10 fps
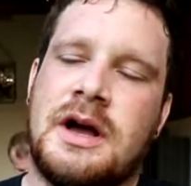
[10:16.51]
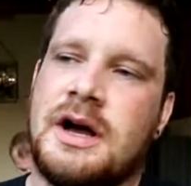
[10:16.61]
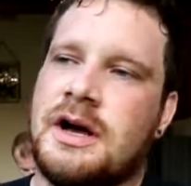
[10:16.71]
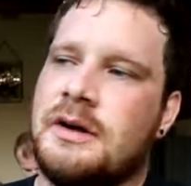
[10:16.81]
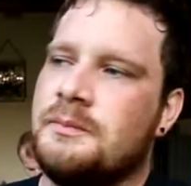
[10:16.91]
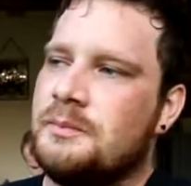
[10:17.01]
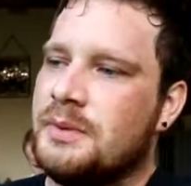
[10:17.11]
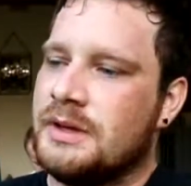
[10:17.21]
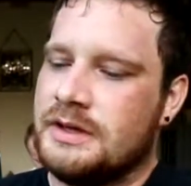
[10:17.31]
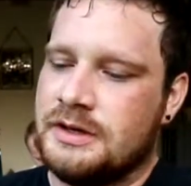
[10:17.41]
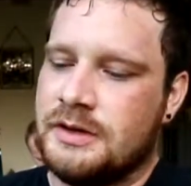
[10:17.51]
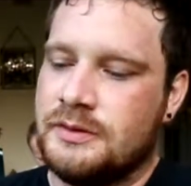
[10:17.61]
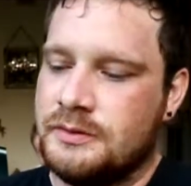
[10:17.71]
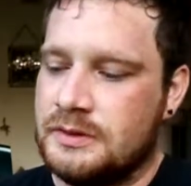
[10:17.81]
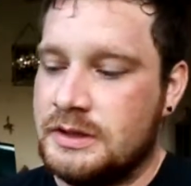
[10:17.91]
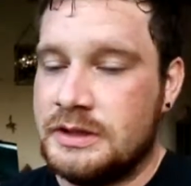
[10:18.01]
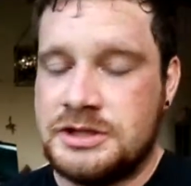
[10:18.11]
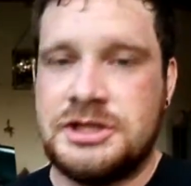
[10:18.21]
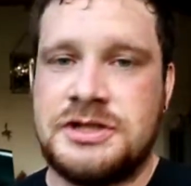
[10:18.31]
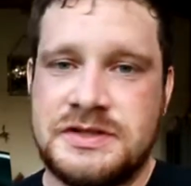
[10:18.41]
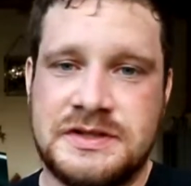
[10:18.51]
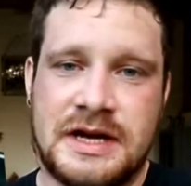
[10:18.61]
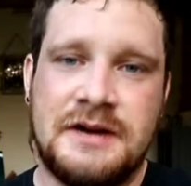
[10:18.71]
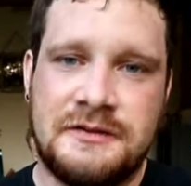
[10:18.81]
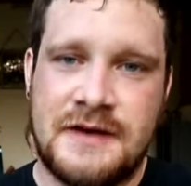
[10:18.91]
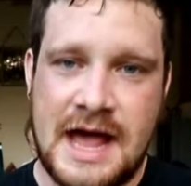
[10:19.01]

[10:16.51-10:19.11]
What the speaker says: But, stuff